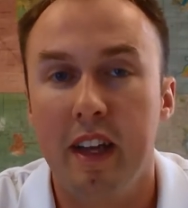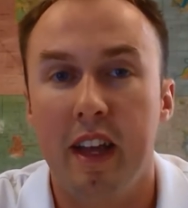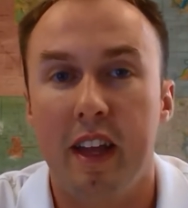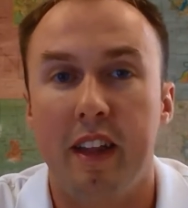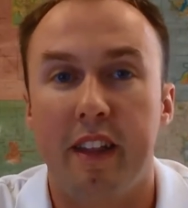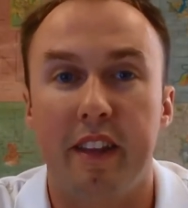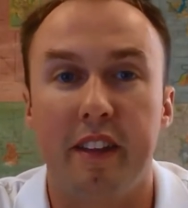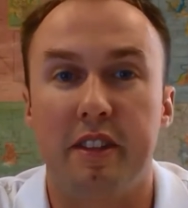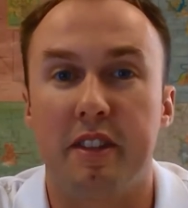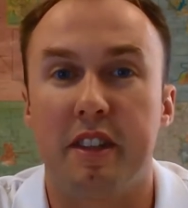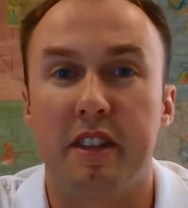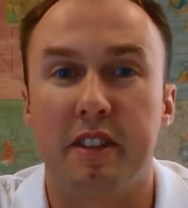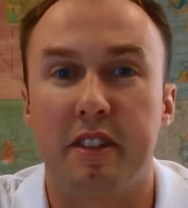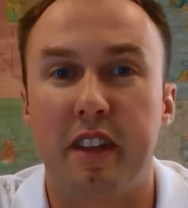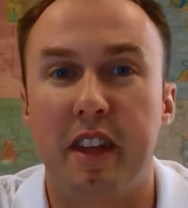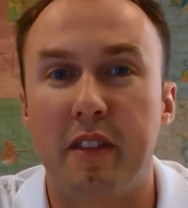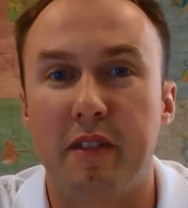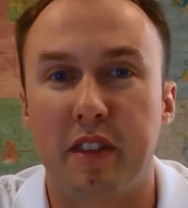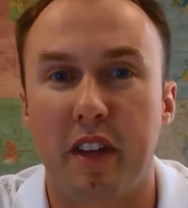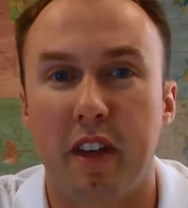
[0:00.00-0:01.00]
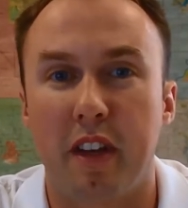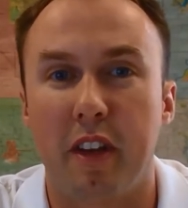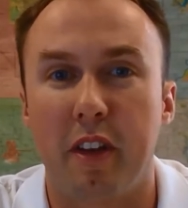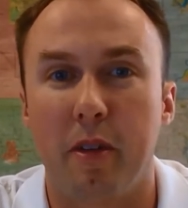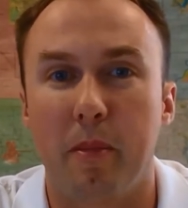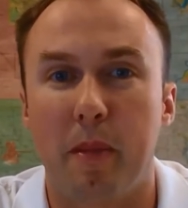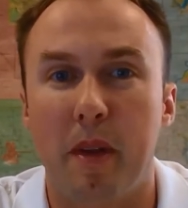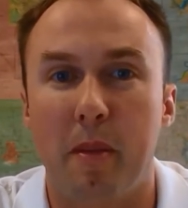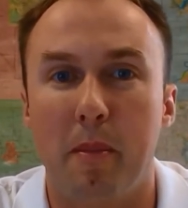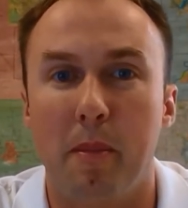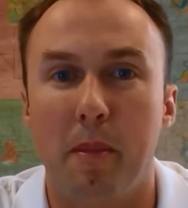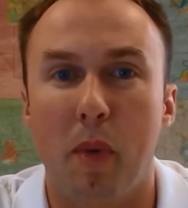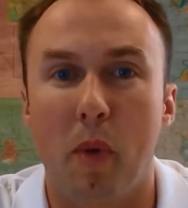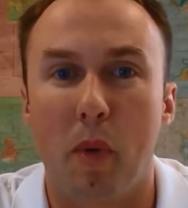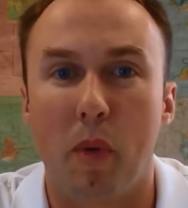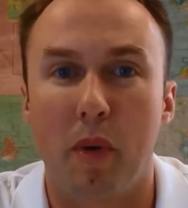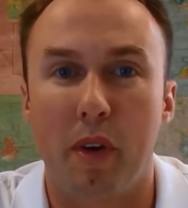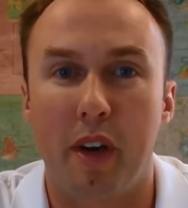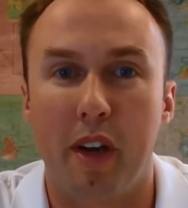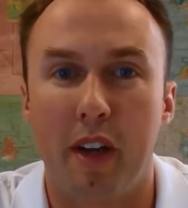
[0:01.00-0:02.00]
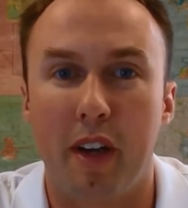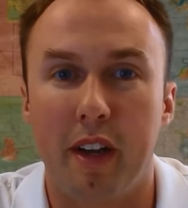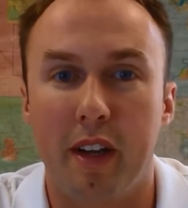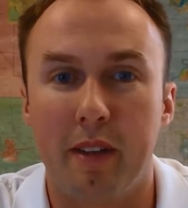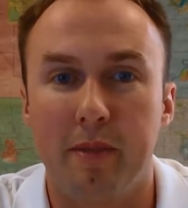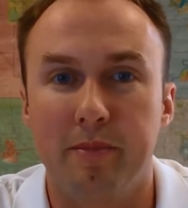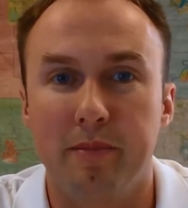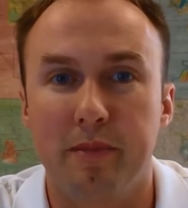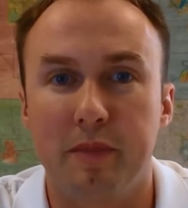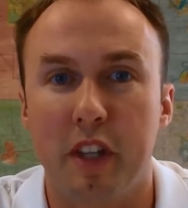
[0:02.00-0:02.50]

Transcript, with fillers: This, this gives it a little bit more uh,